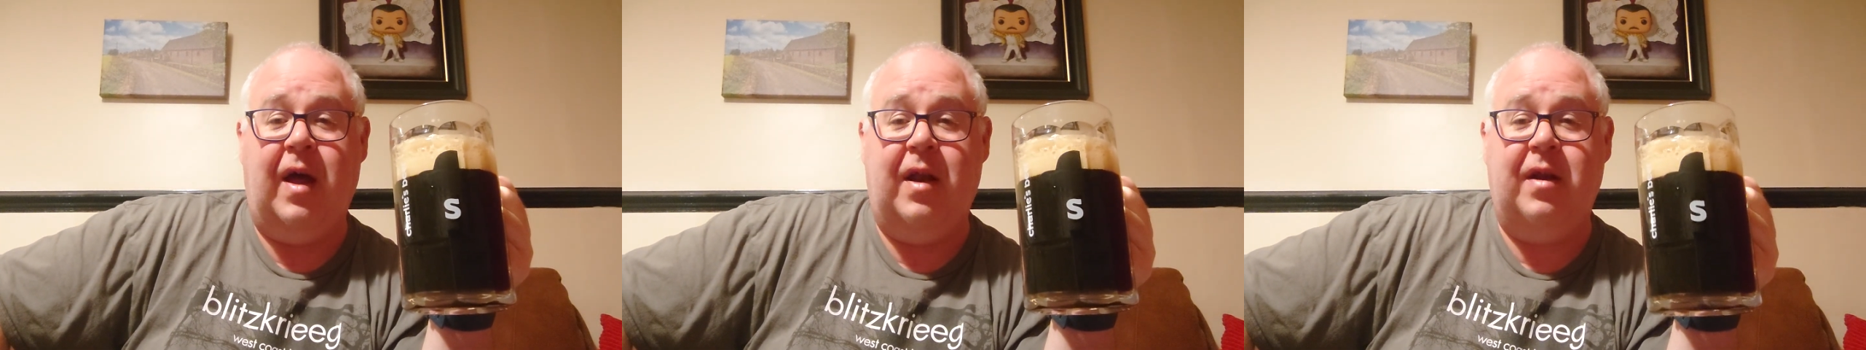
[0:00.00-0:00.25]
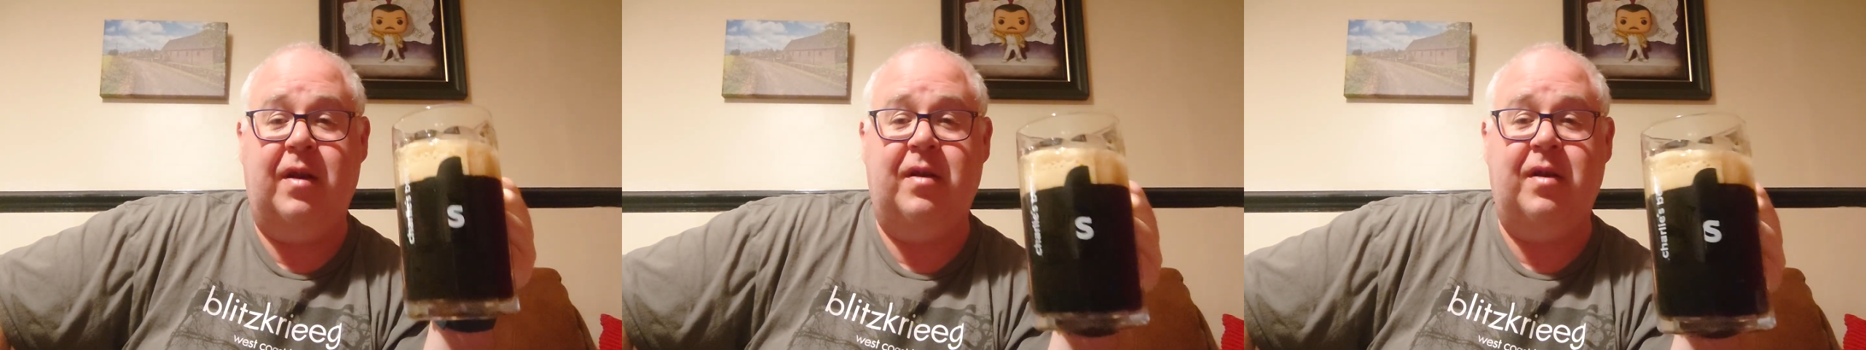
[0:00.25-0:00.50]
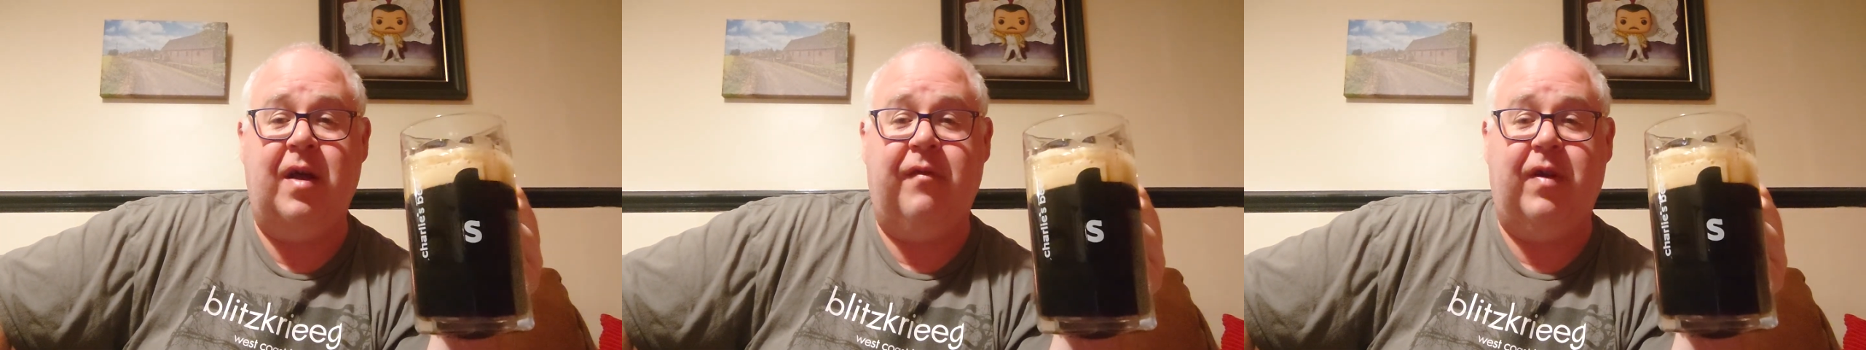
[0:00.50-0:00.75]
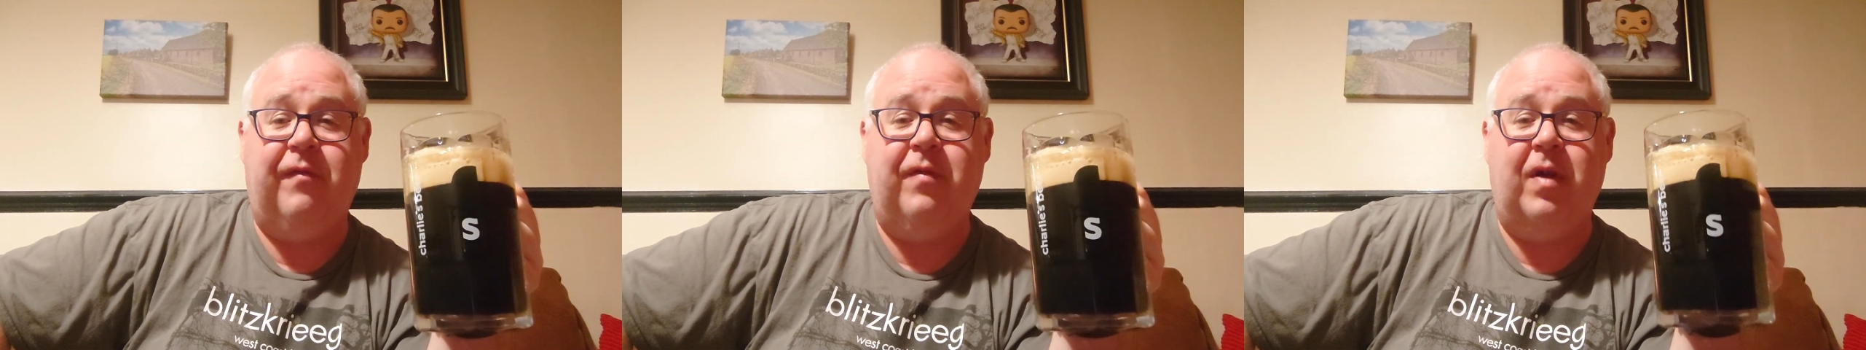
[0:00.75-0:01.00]
and
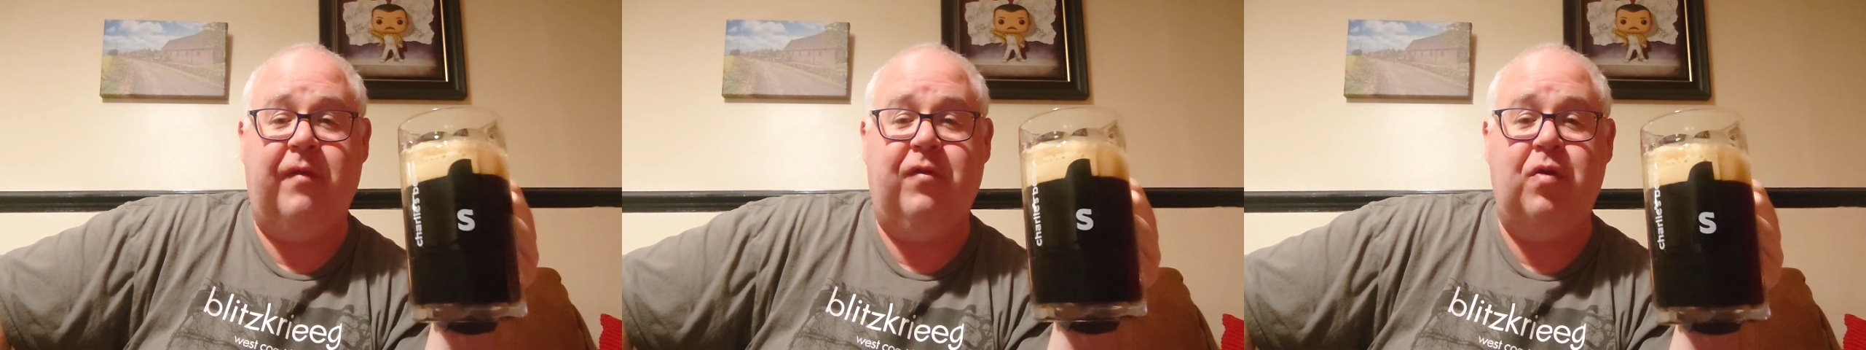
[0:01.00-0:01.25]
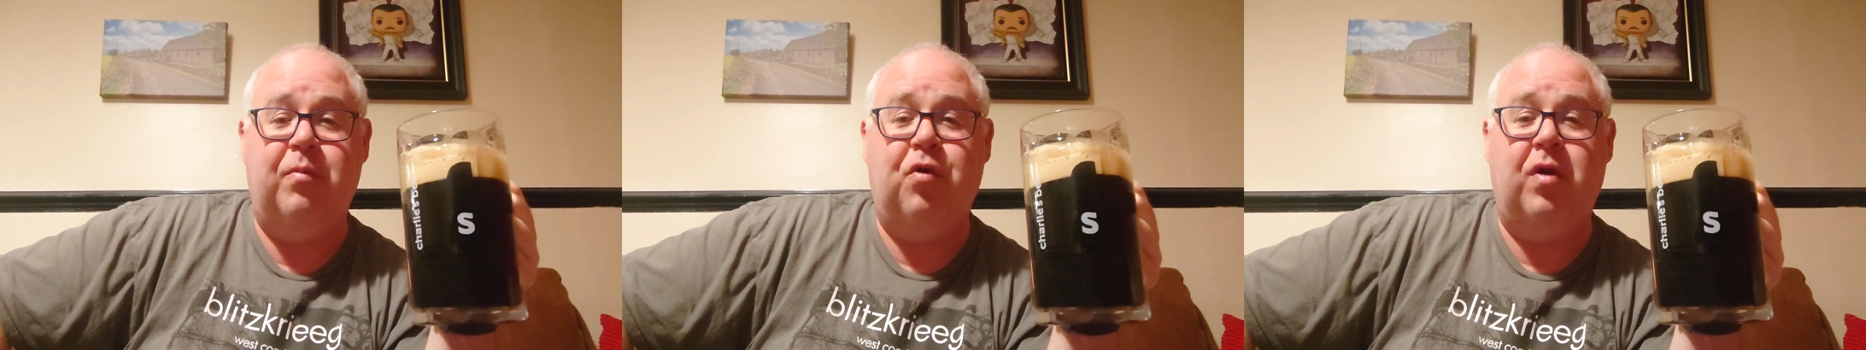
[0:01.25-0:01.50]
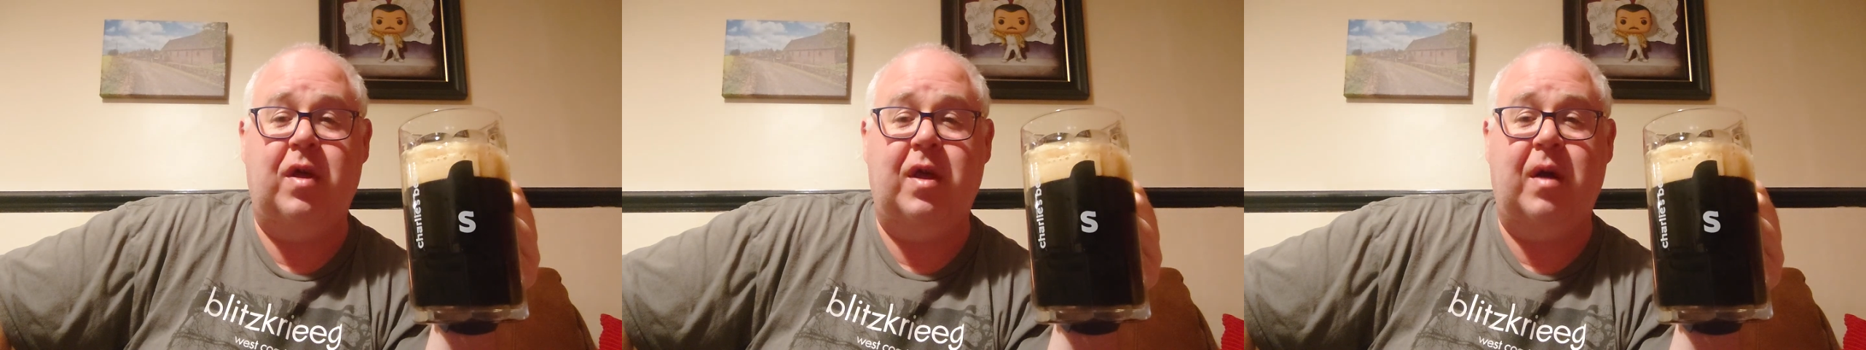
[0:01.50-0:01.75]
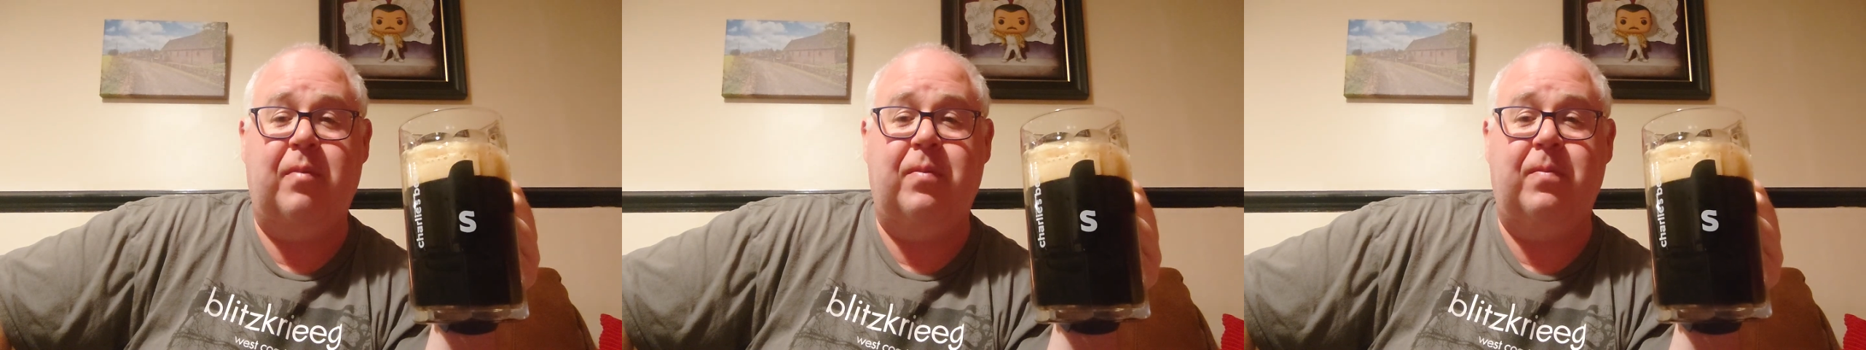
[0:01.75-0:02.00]
if a few more of
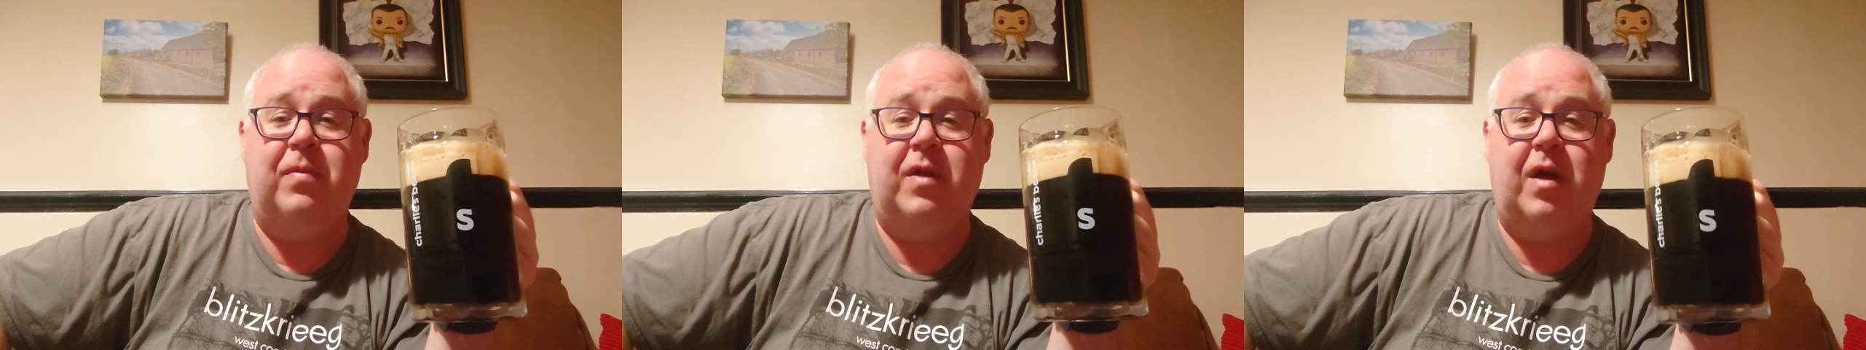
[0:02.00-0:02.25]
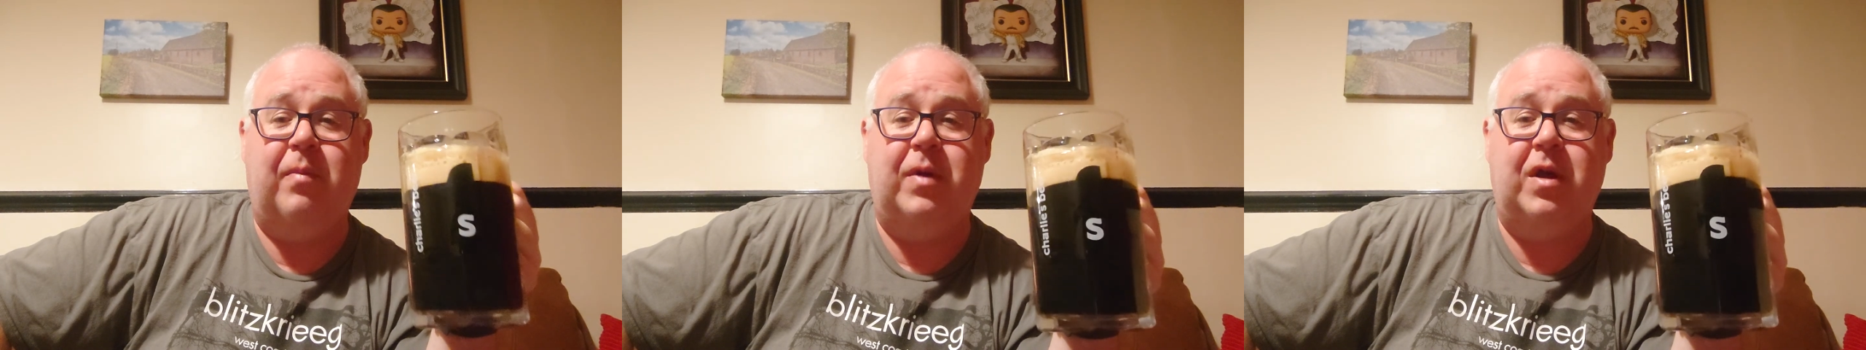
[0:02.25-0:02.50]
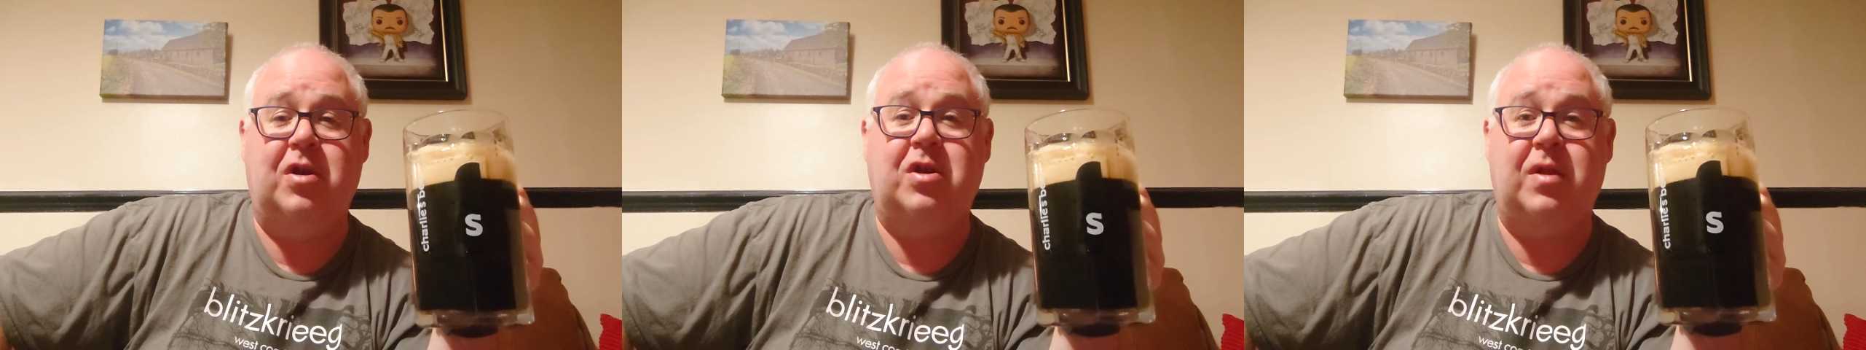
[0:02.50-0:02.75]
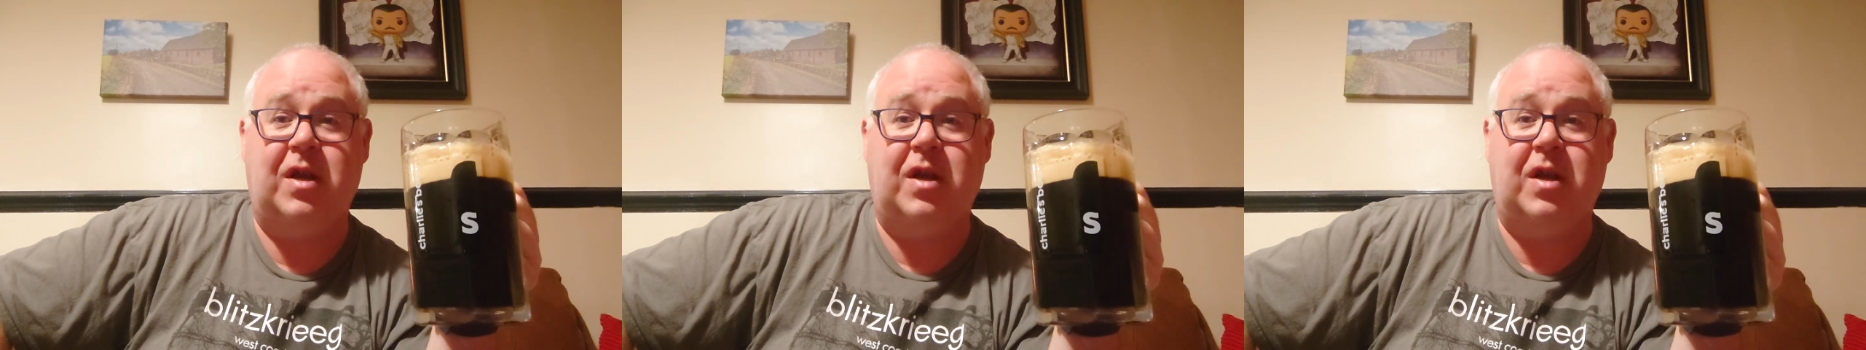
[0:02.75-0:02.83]
their beers.